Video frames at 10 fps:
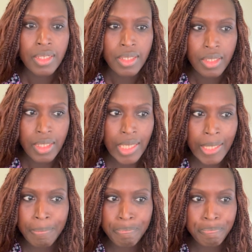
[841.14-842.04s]

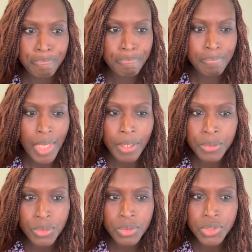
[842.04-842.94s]
I
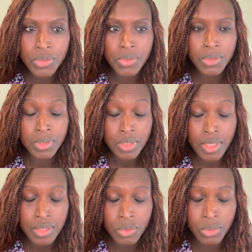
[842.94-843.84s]
could also started